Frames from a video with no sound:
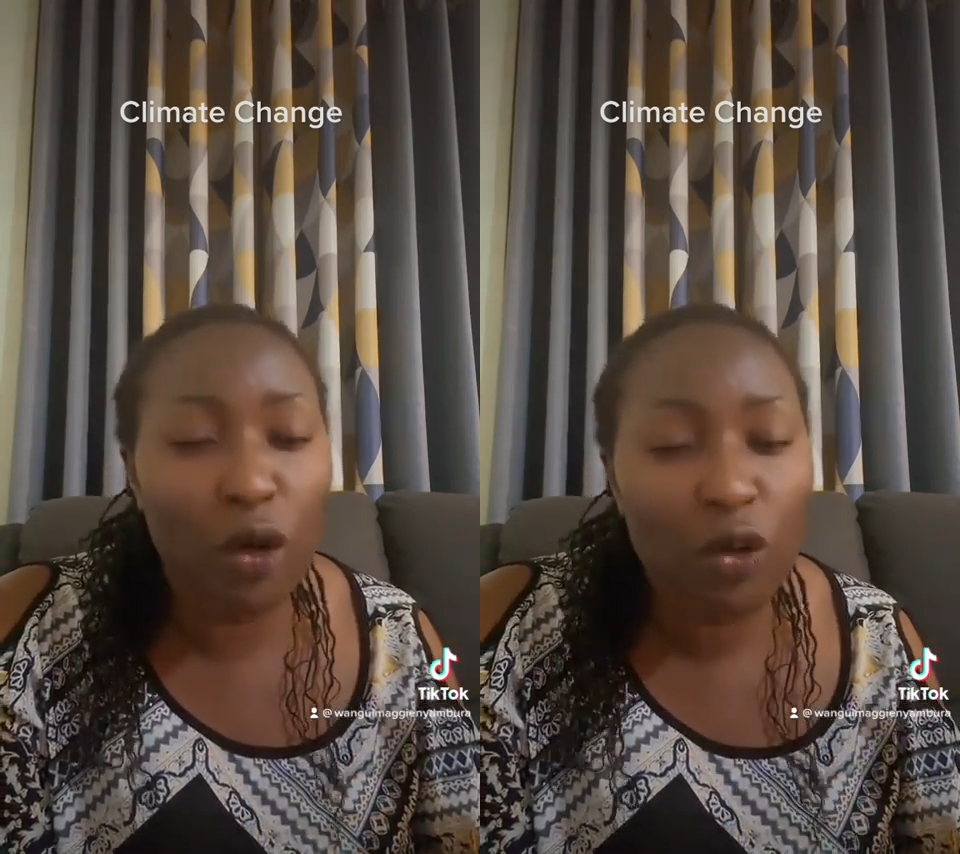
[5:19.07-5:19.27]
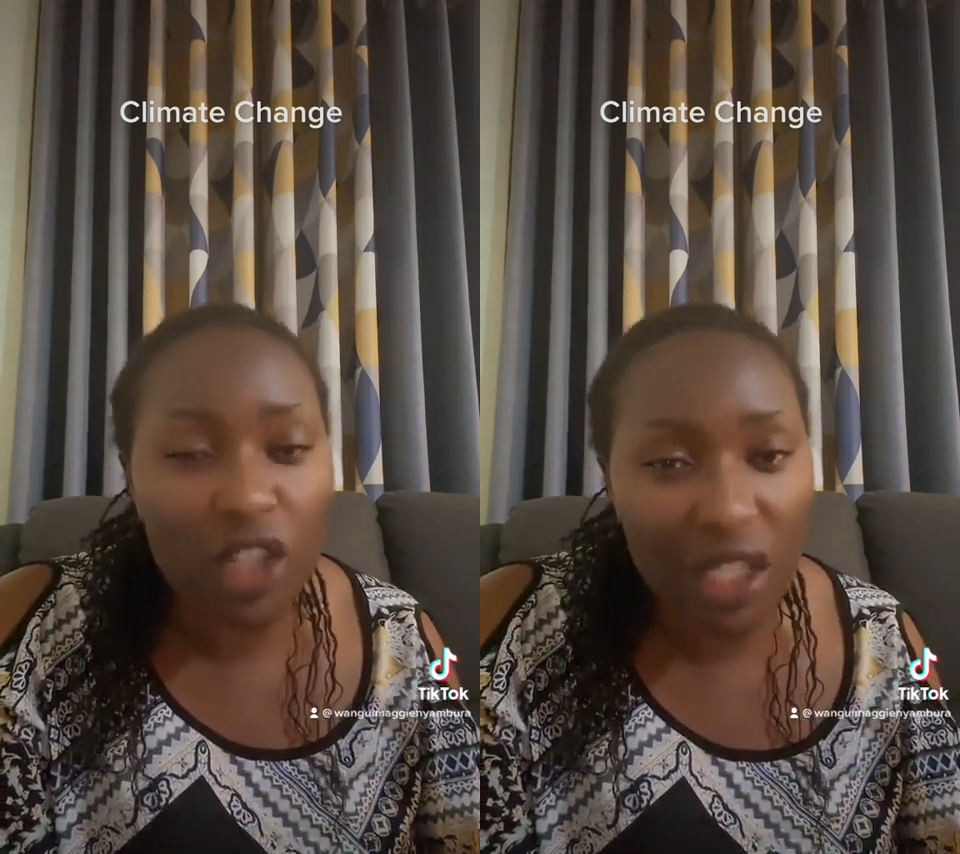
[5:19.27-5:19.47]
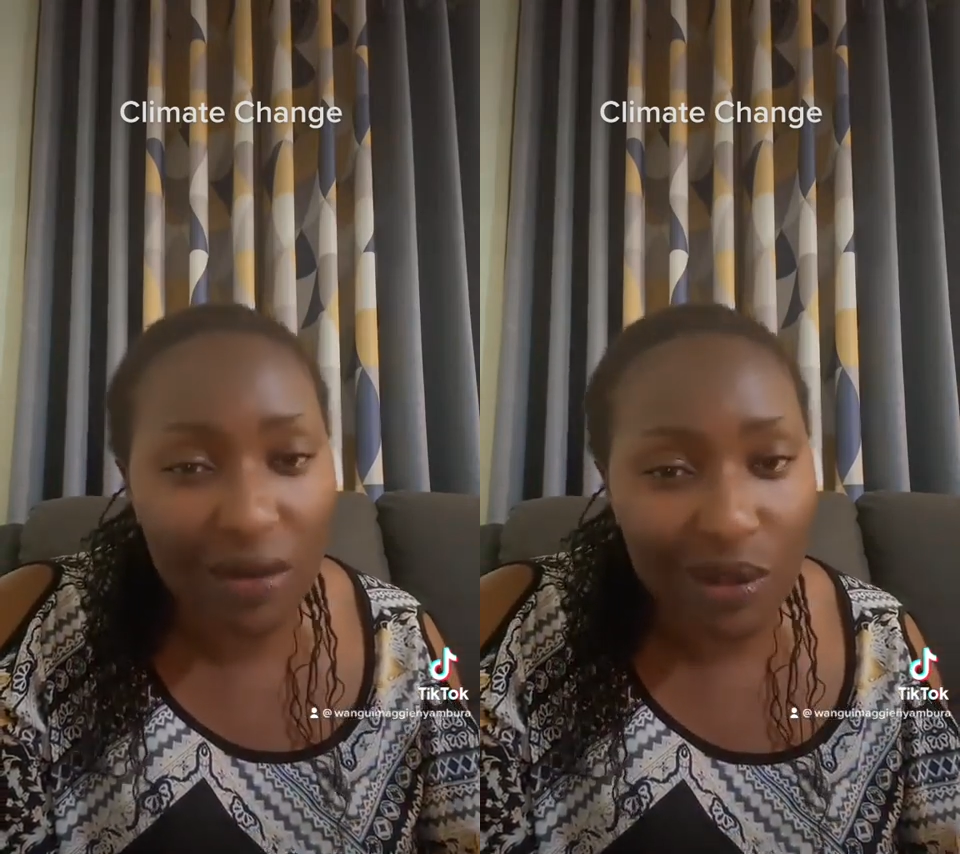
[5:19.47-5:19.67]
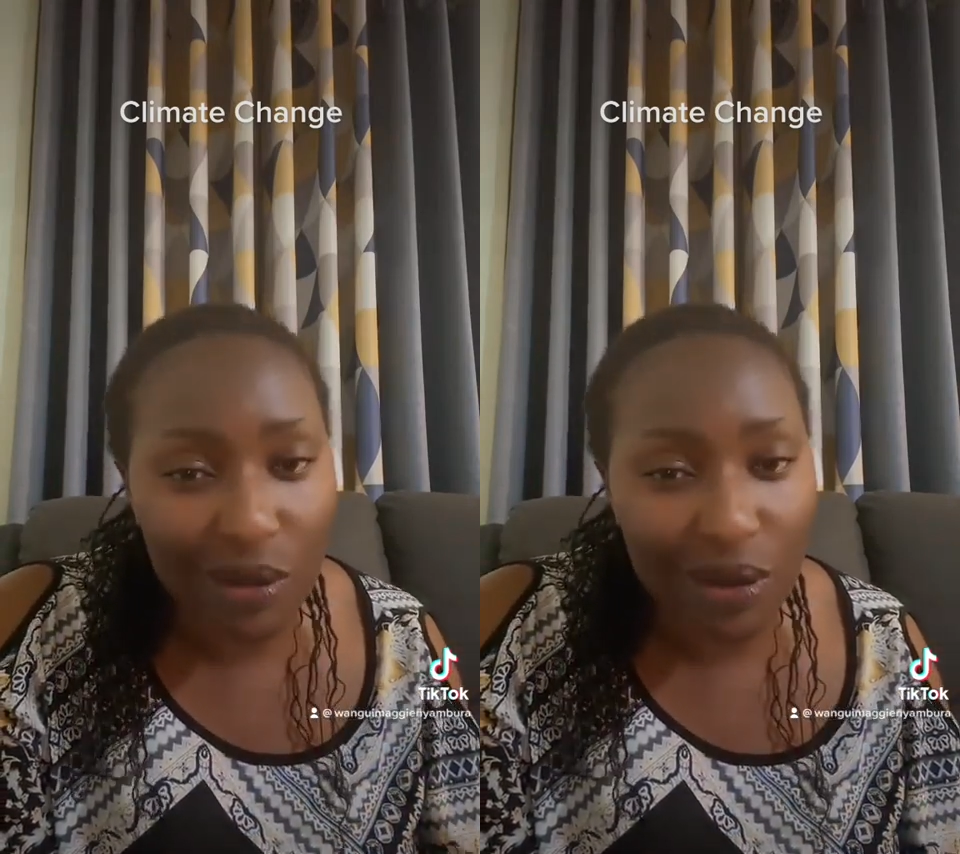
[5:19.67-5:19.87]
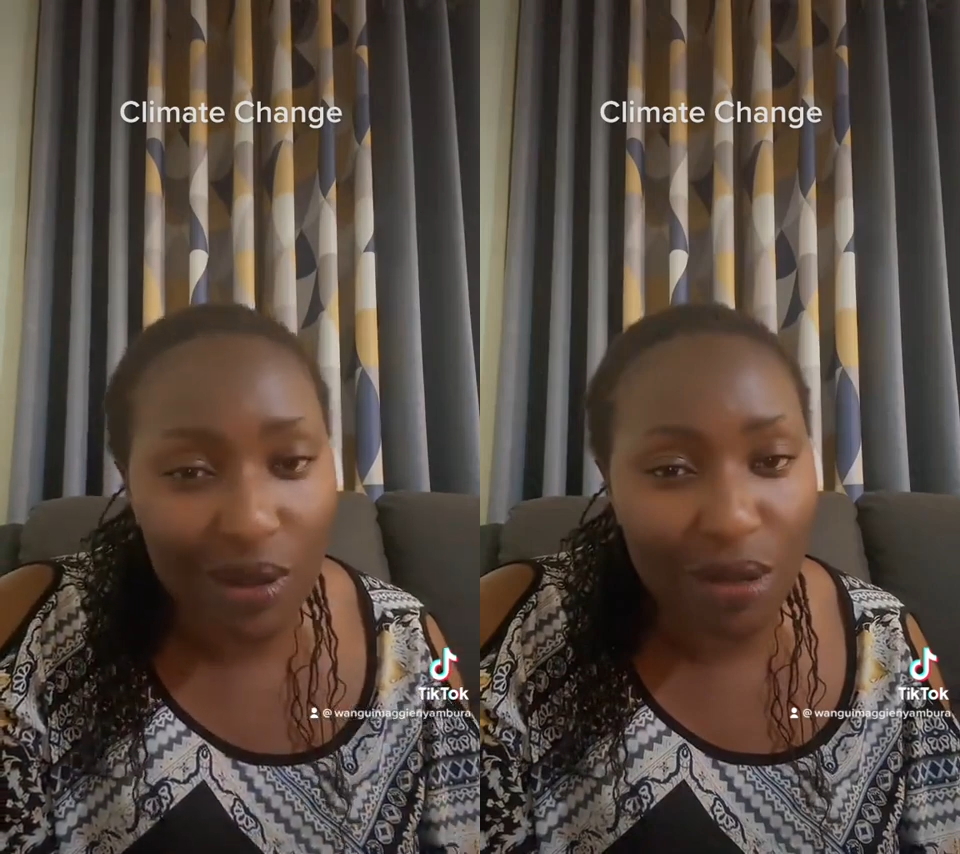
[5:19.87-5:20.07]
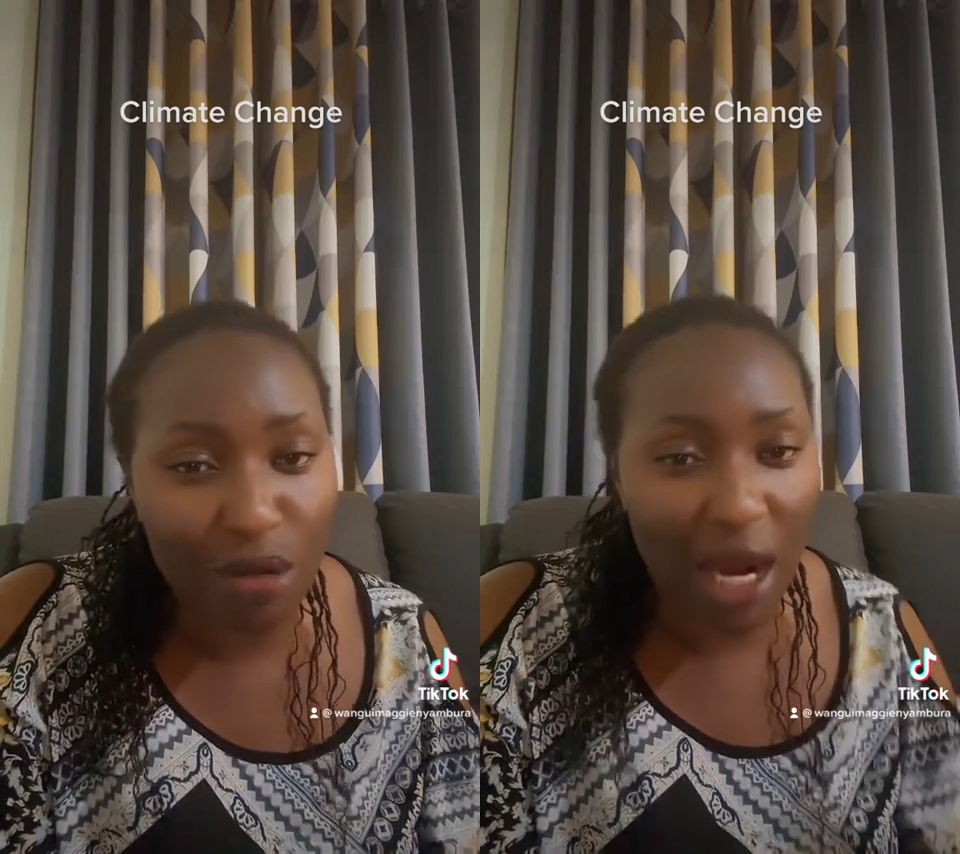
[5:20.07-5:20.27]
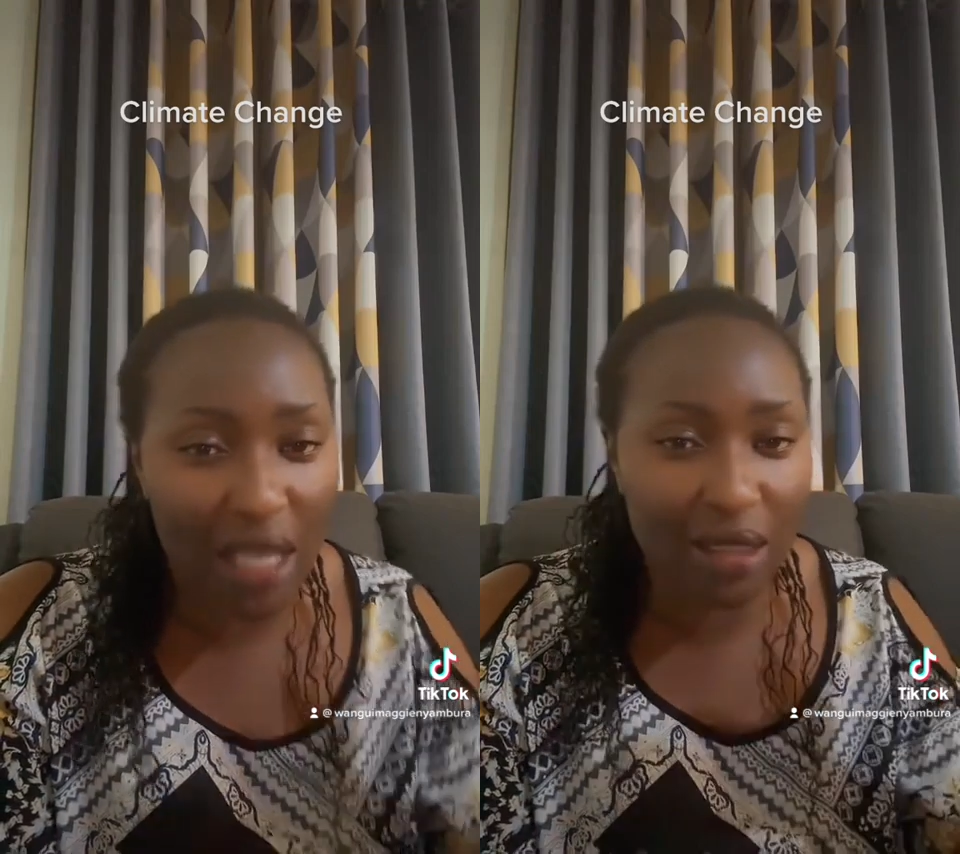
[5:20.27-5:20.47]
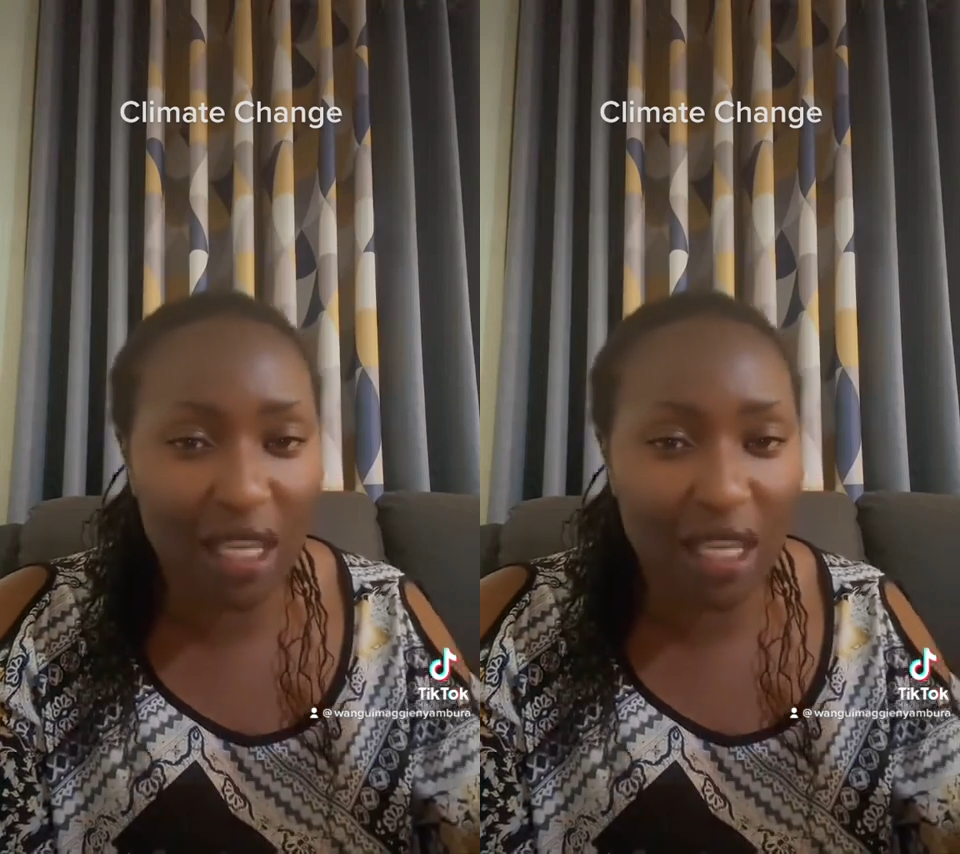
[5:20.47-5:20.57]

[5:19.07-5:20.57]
oceans rise,